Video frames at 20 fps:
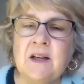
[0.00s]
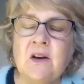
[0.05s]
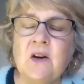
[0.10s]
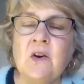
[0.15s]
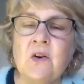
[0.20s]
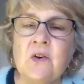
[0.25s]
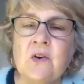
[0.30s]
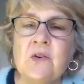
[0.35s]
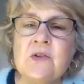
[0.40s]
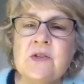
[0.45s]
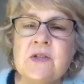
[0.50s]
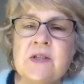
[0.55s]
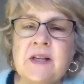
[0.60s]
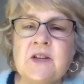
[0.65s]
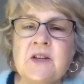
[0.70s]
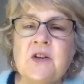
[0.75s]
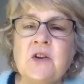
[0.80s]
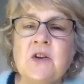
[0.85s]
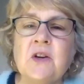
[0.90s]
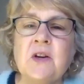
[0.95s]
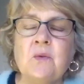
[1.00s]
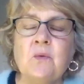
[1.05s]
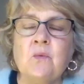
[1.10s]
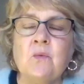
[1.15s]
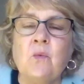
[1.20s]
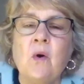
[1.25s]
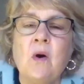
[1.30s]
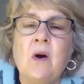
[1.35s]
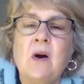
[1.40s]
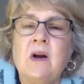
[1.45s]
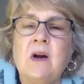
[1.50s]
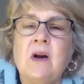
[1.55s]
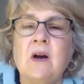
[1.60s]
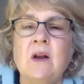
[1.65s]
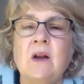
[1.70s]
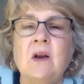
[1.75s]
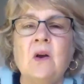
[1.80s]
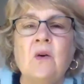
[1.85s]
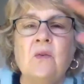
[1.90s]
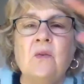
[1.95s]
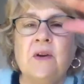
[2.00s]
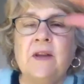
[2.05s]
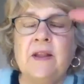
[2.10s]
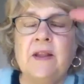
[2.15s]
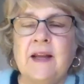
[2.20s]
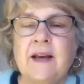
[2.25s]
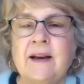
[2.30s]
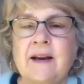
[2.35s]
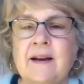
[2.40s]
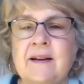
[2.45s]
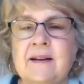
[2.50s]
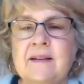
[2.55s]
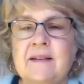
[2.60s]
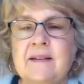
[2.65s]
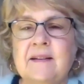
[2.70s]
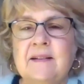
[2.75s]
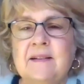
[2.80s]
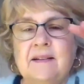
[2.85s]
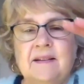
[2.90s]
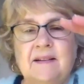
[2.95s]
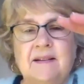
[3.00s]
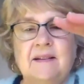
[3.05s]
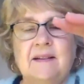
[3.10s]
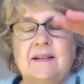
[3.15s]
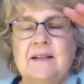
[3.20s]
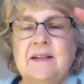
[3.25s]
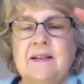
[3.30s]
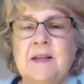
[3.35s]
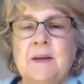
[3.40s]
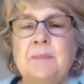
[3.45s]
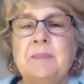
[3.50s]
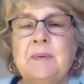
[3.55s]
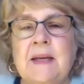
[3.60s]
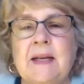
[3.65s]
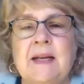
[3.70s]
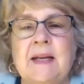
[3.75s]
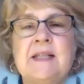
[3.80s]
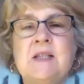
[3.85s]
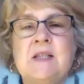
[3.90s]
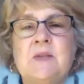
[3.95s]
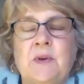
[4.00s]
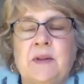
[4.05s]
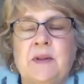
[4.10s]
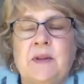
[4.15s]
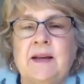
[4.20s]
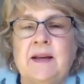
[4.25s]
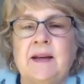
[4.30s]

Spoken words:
those, and you can walk all over the place where